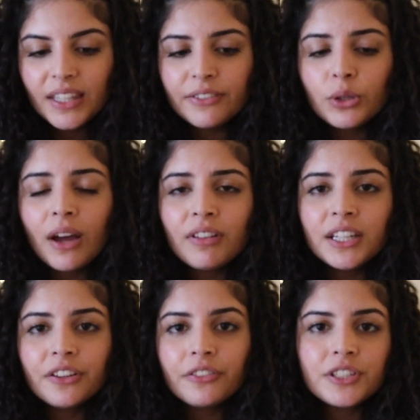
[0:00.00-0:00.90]
If you have
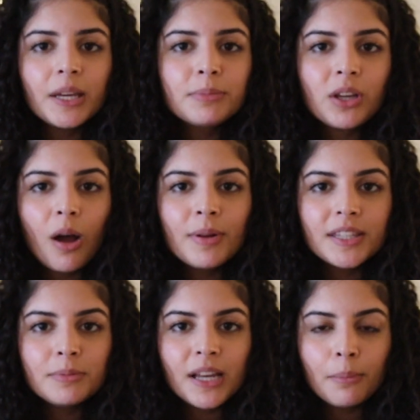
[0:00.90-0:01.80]
any other tips,
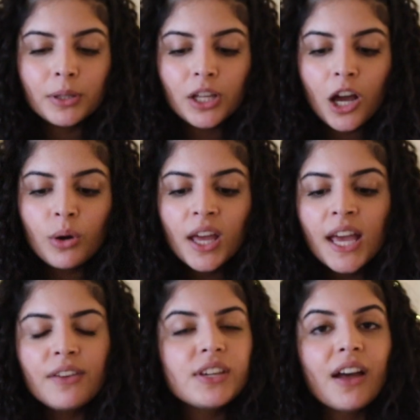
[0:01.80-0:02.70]
comment them down below.
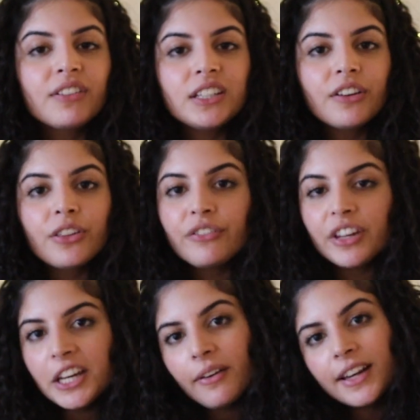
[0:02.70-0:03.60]
If you have any other
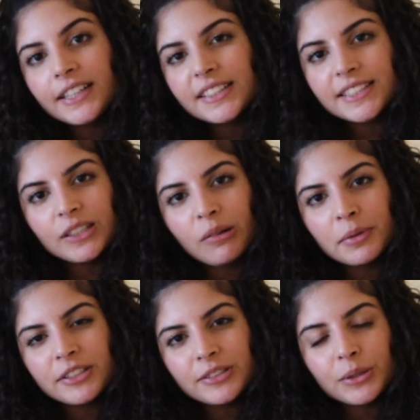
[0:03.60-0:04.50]
video ideas that you want
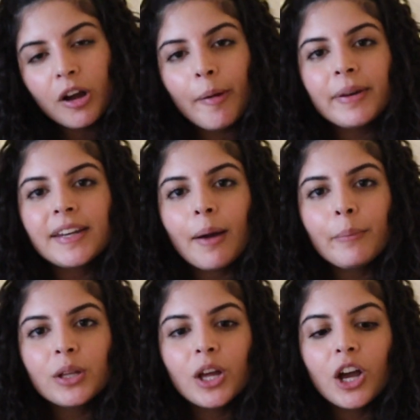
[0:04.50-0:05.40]
me to do, comment down
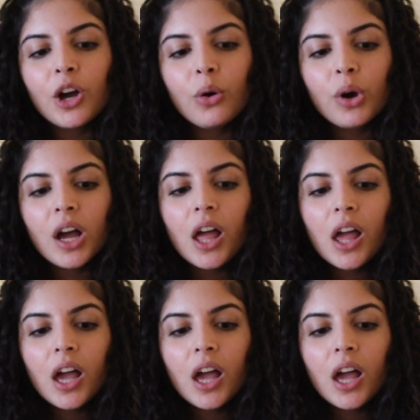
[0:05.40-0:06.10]
below.